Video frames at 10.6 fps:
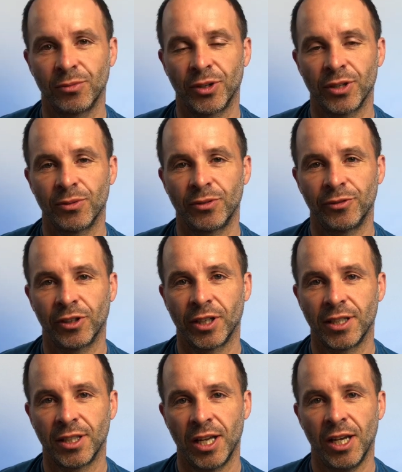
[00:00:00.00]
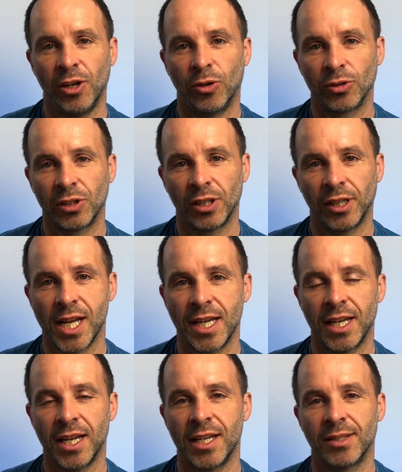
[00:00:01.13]
what you would find online.
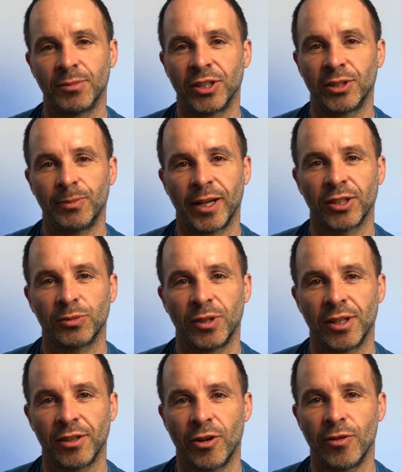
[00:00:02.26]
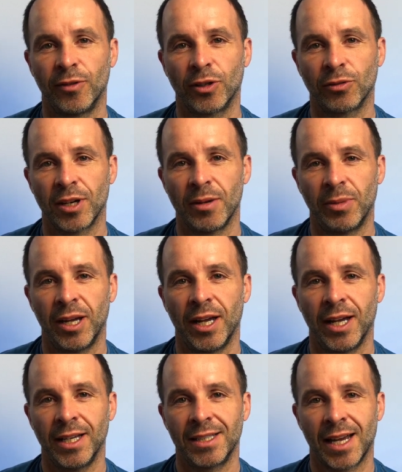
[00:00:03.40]
Here's my specs with overgrip,
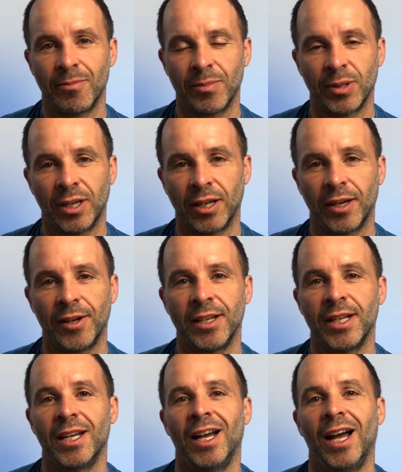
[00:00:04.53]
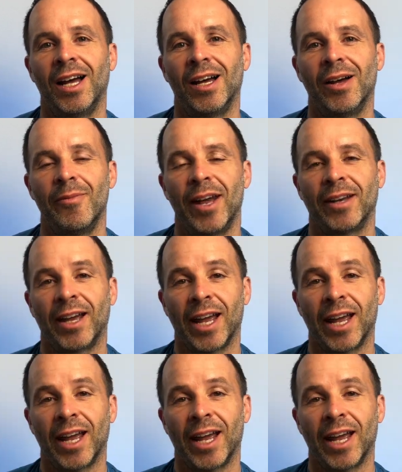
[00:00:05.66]
dampener, um, and I